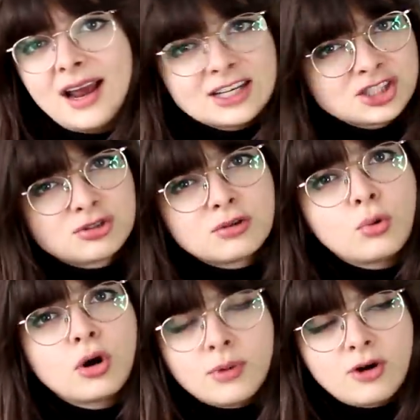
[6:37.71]
extra
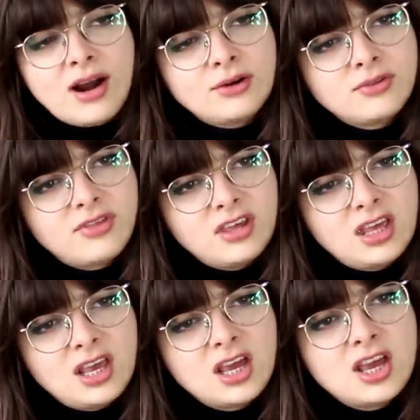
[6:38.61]
warm around
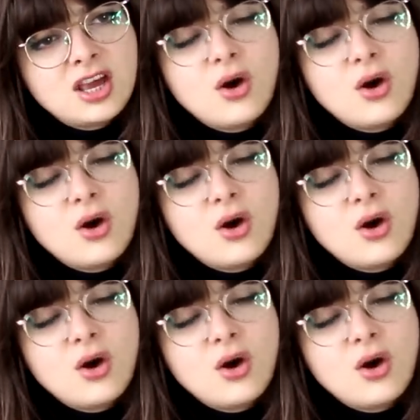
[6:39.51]
the